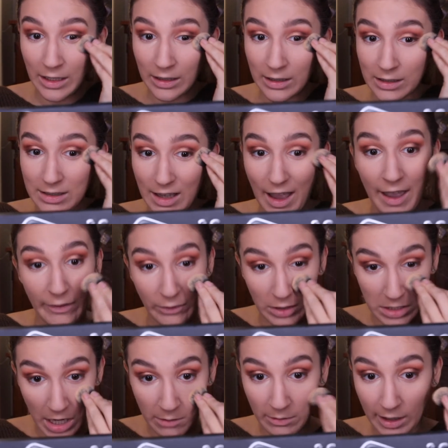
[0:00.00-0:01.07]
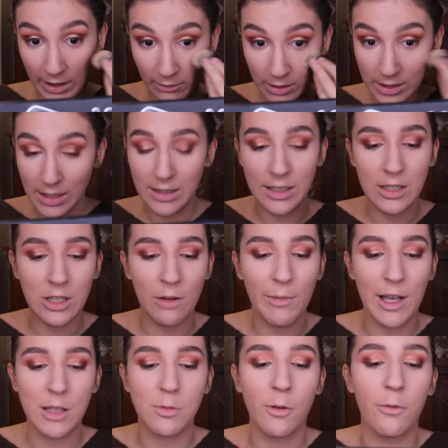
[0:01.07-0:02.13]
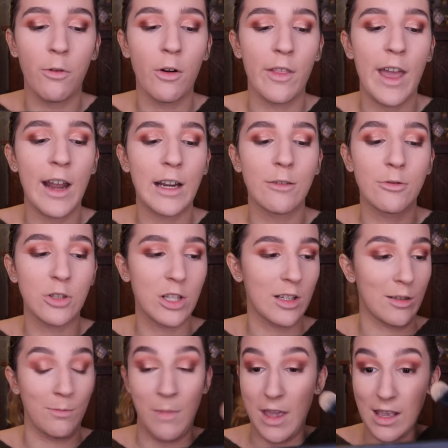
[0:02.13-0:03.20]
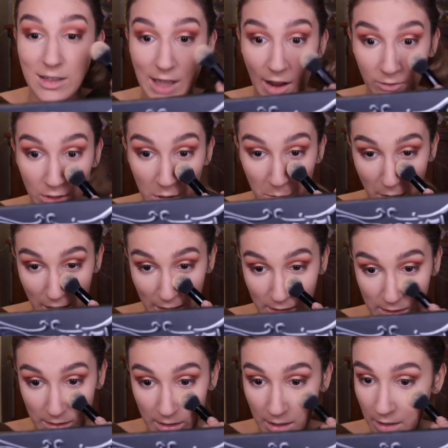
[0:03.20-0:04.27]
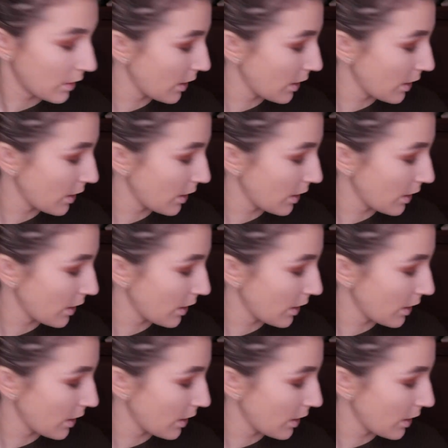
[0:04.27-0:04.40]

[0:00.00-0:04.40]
because every time that I went to TJ Maxx before that, it was just miss after miss.